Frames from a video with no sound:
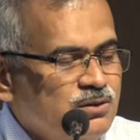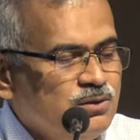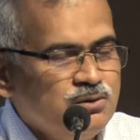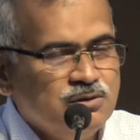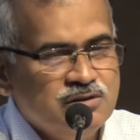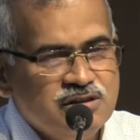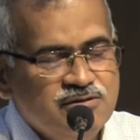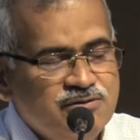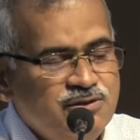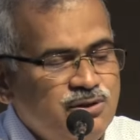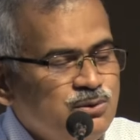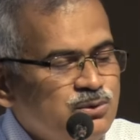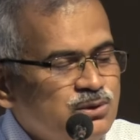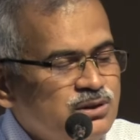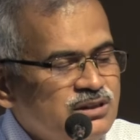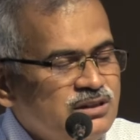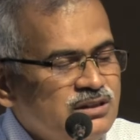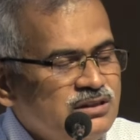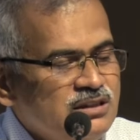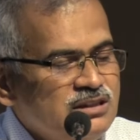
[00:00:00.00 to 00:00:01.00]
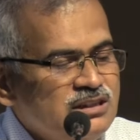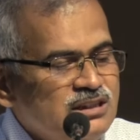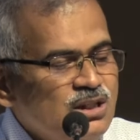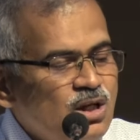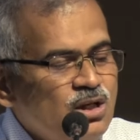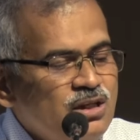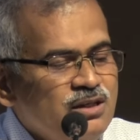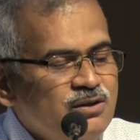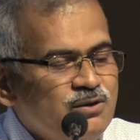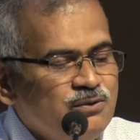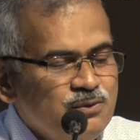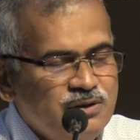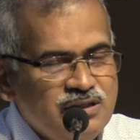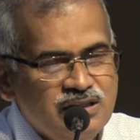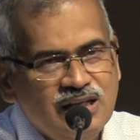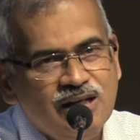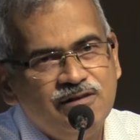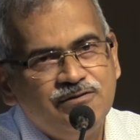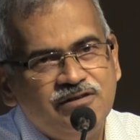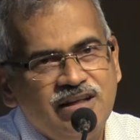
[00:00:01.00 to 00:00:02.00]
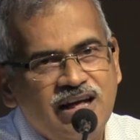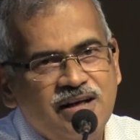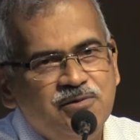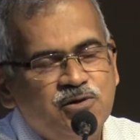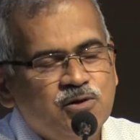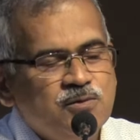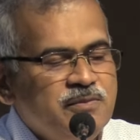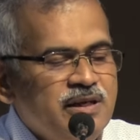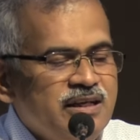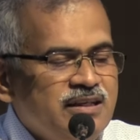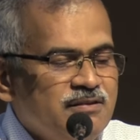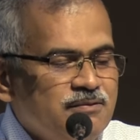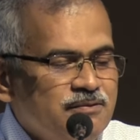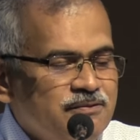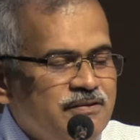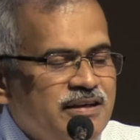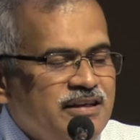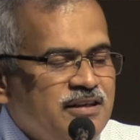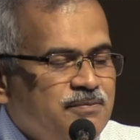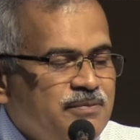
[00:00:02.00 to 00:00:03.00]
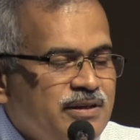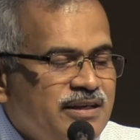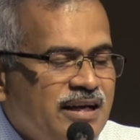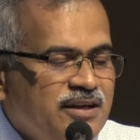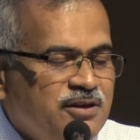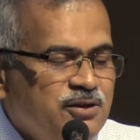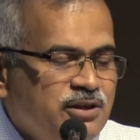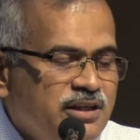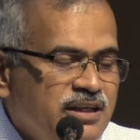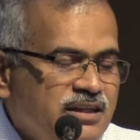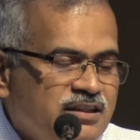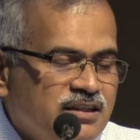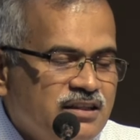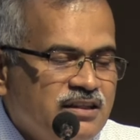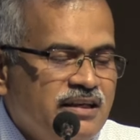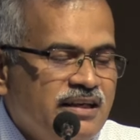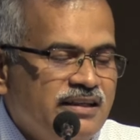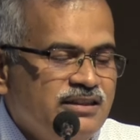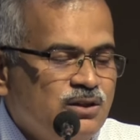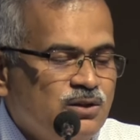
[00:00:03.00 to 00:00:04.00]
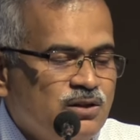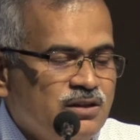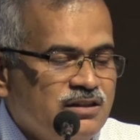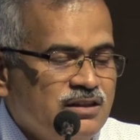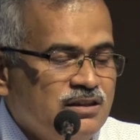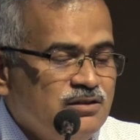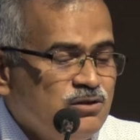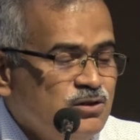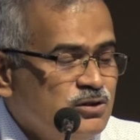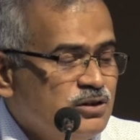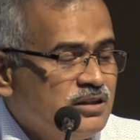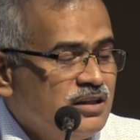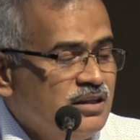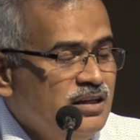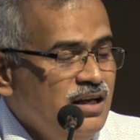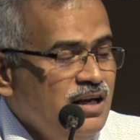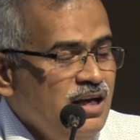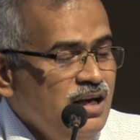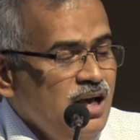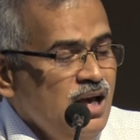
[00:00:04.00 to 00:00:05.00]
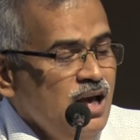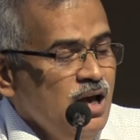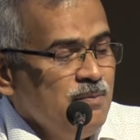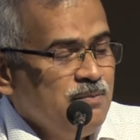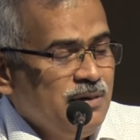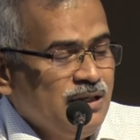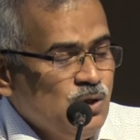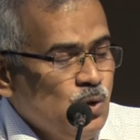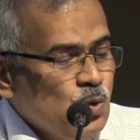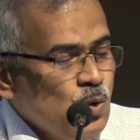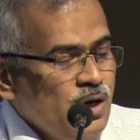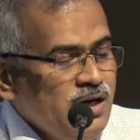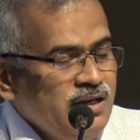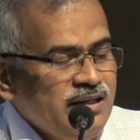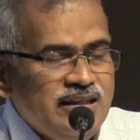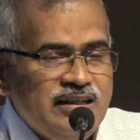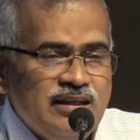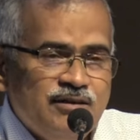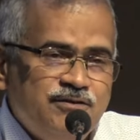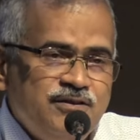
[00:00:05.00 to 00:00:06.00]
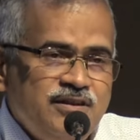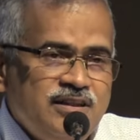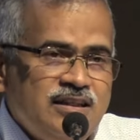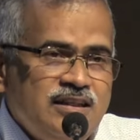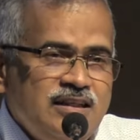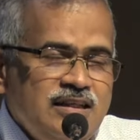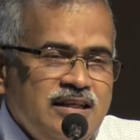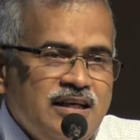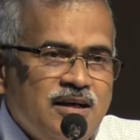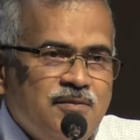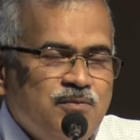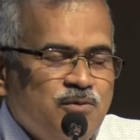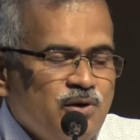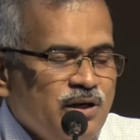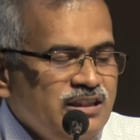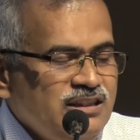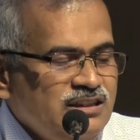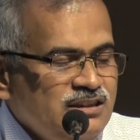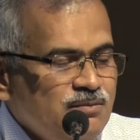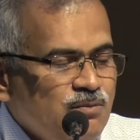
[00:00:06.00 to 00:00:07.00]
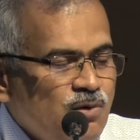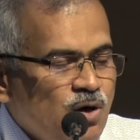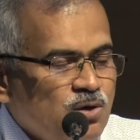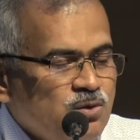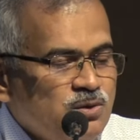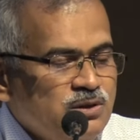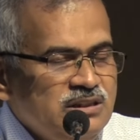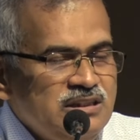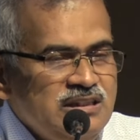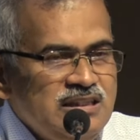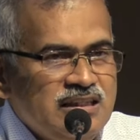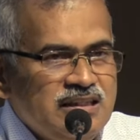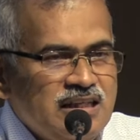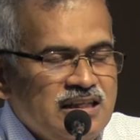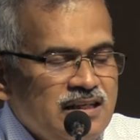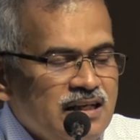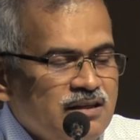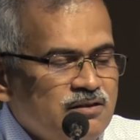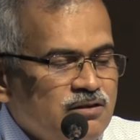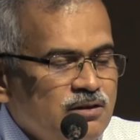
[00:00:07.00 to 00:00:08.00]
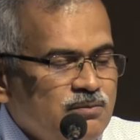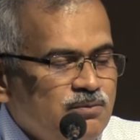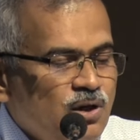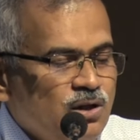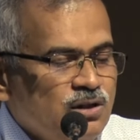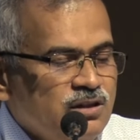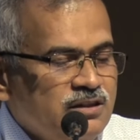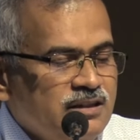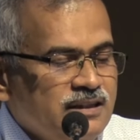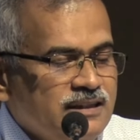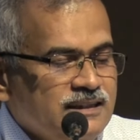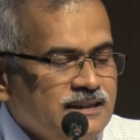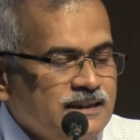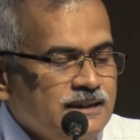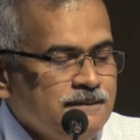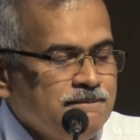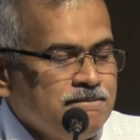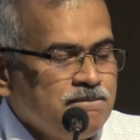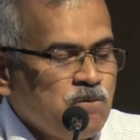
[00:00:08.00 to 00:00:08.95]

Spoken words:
or reviews is not enough time to make a very big educated guess or a conclusion. But Goa definitely embraced democracy and electoral politics.